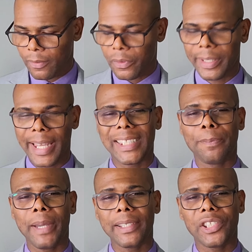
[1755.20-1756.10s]
for the
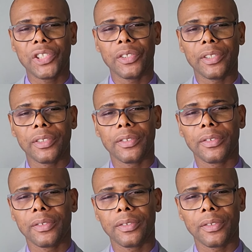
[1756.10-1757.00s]
expansion
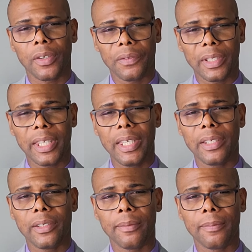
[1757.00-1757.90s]
of the
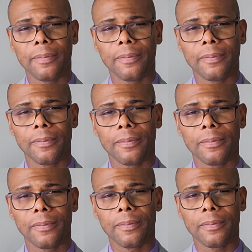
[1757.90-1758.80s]
kingdom.
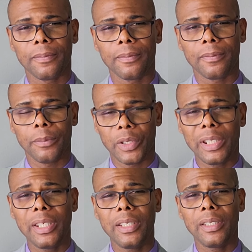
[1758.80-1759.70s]

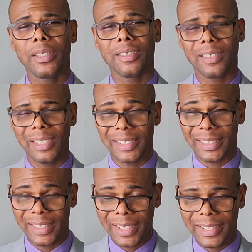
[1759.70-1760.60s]
Money
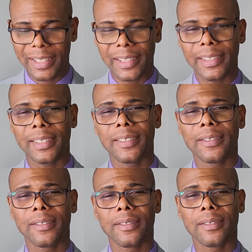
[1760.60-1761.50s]
is needed.
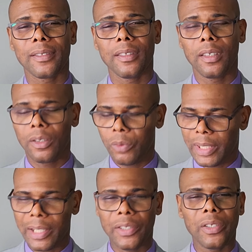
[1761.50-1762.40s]
We
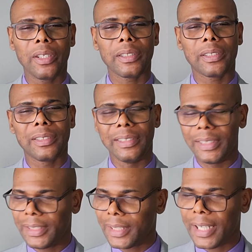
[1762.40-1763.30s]
cannot
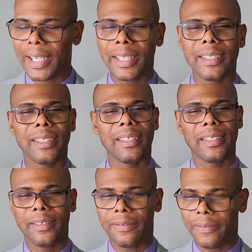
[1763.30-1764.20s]
deny
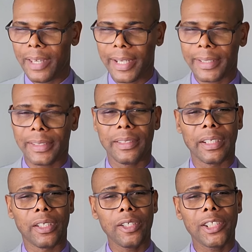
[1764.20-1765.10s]
the fact. The
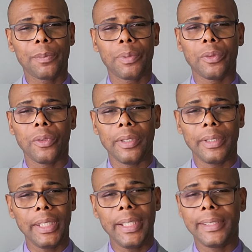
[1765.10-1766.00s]
gospel
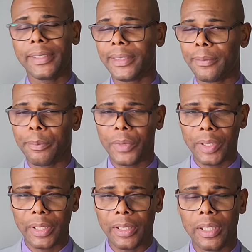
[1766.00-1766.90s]
needs
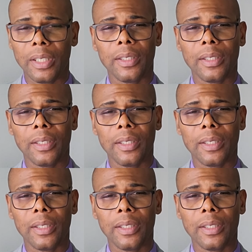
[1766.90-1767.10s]
money.